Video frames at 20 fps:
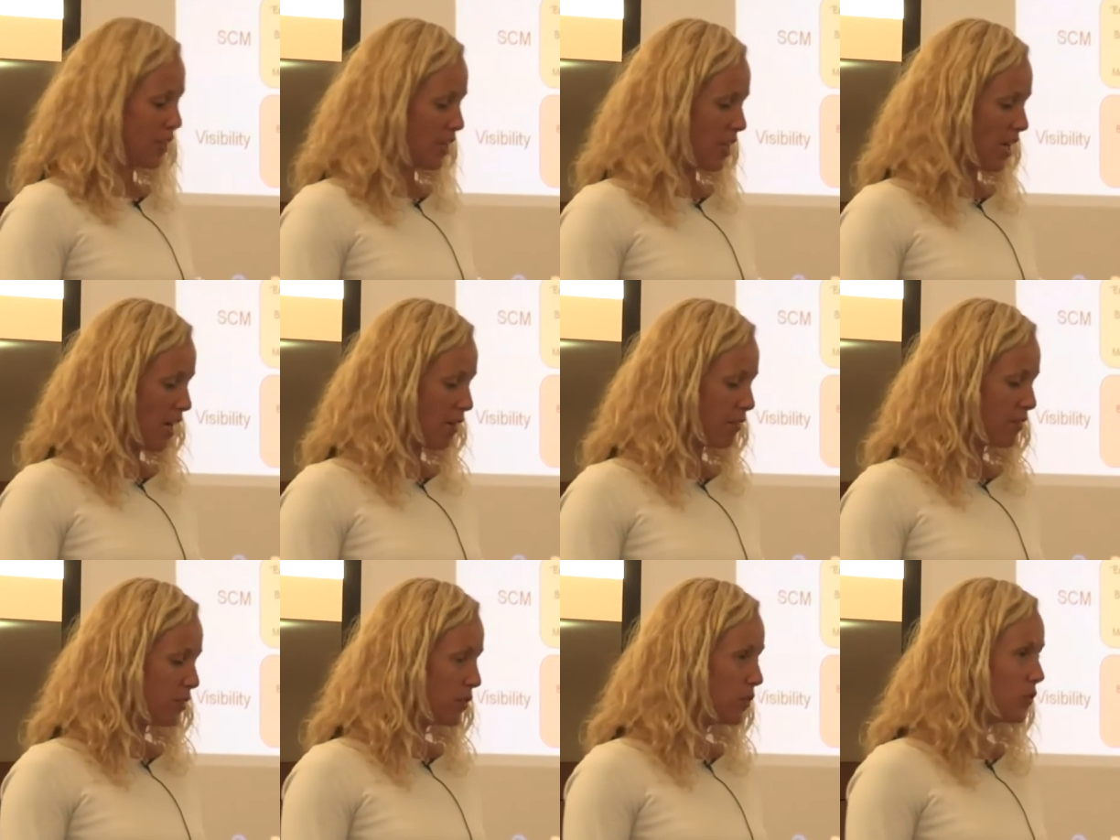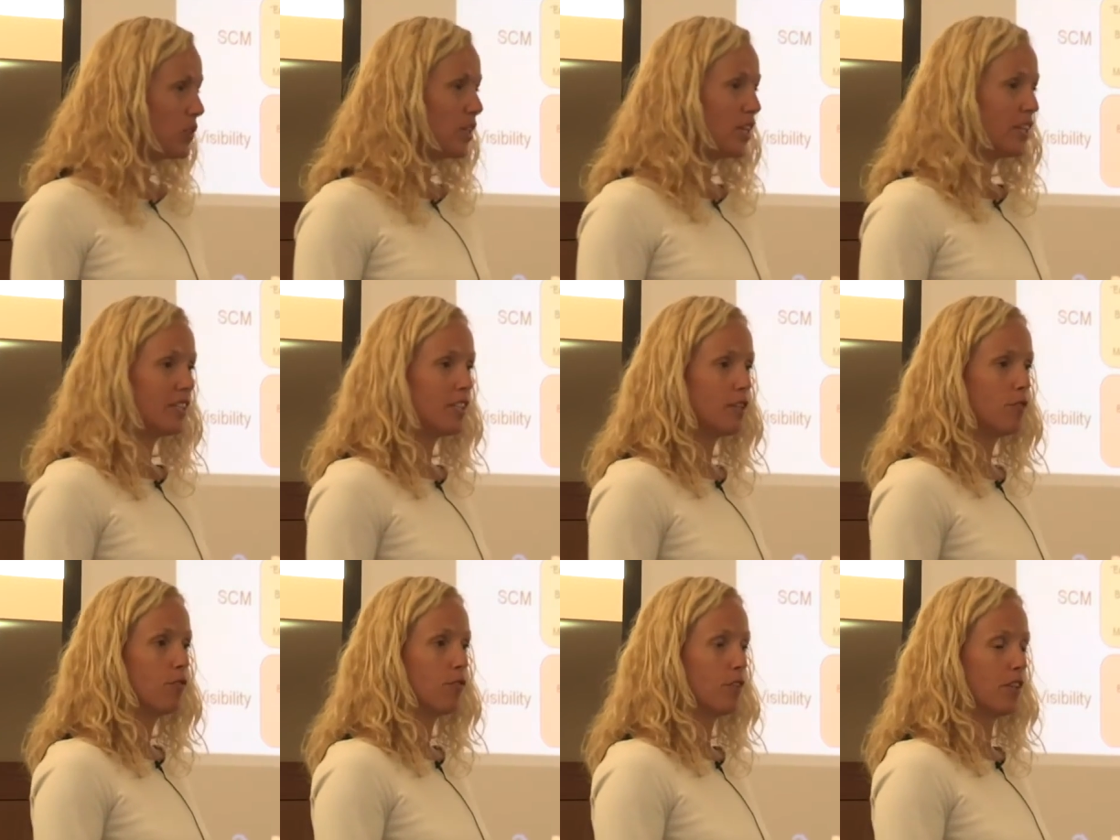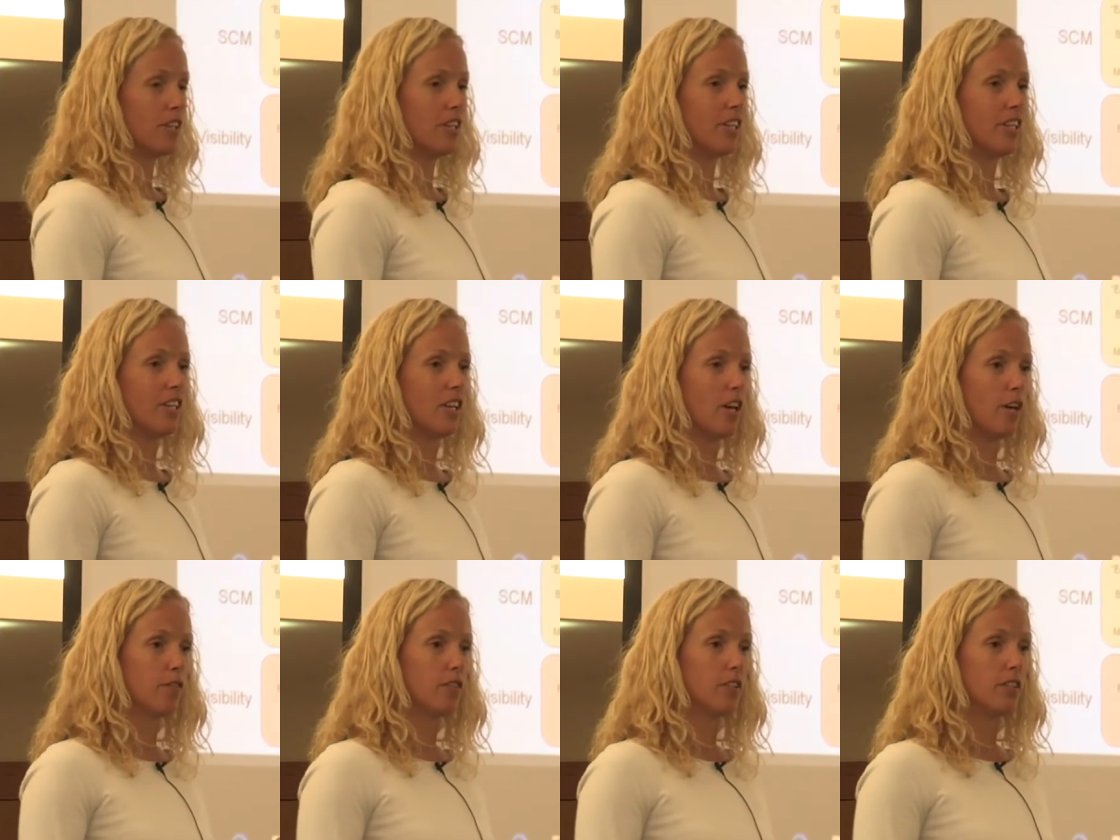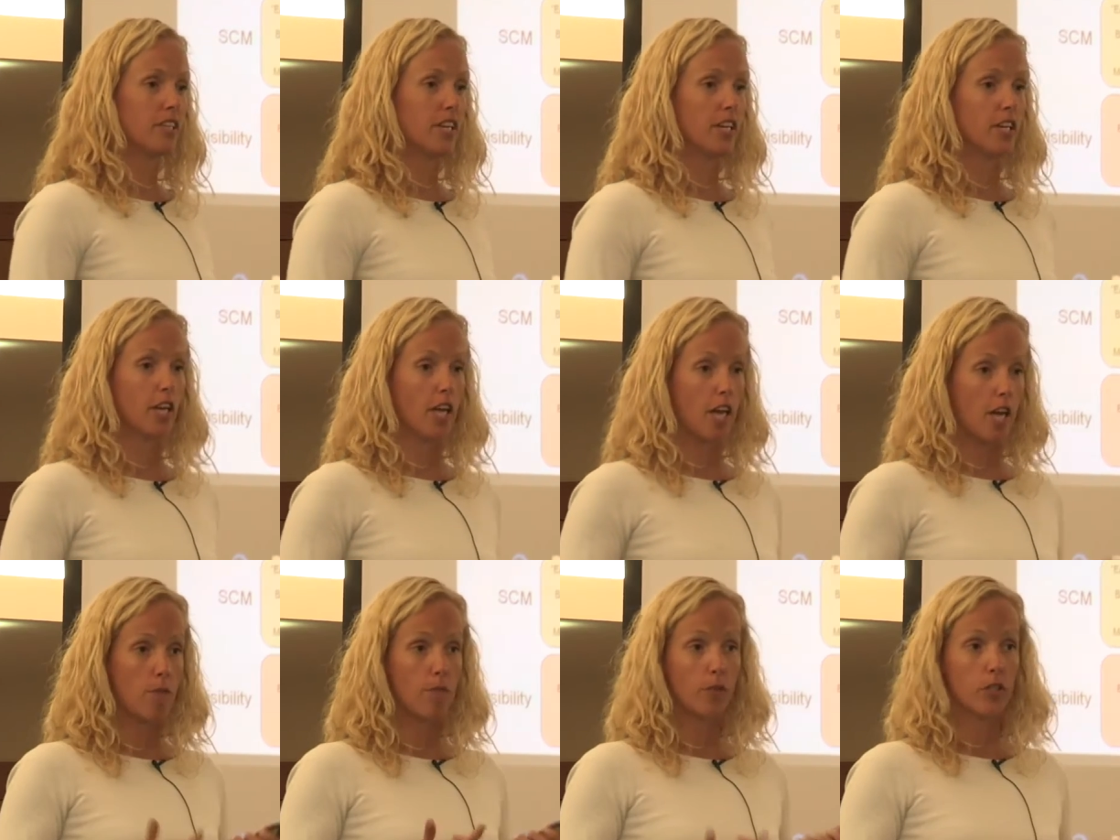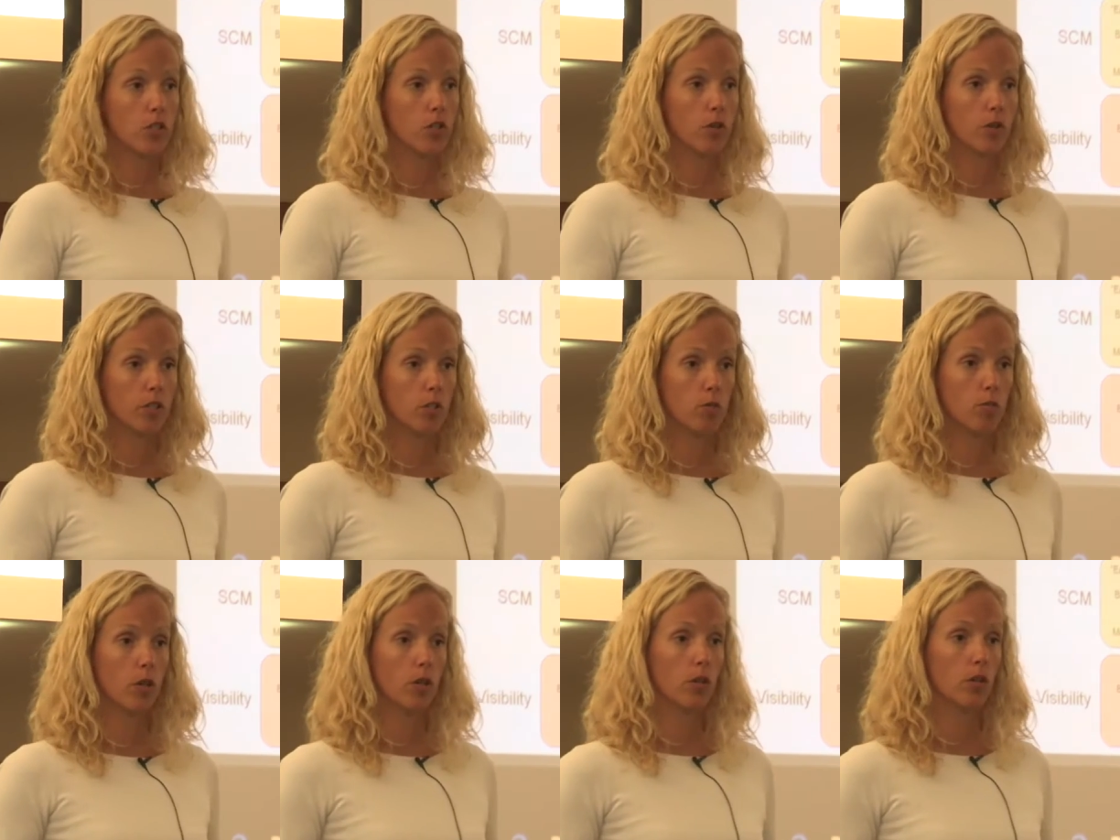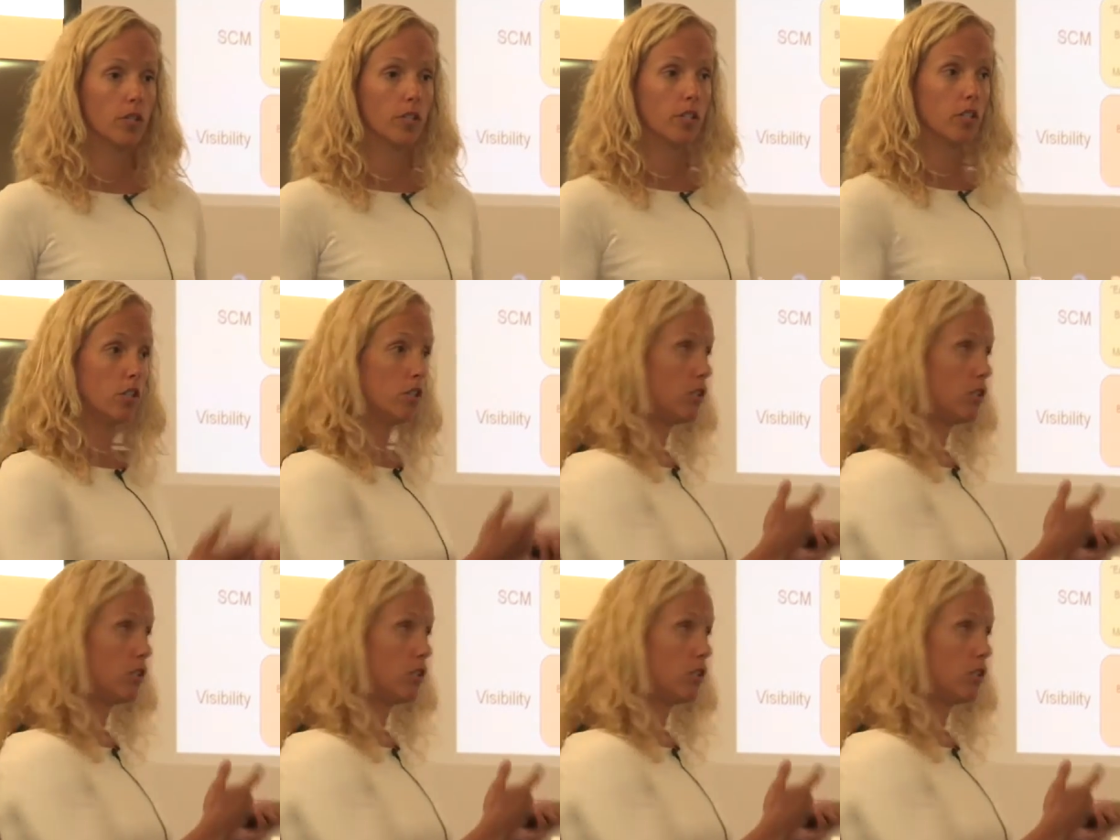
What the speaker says: you have to do that differently. You have to take a maturity model. This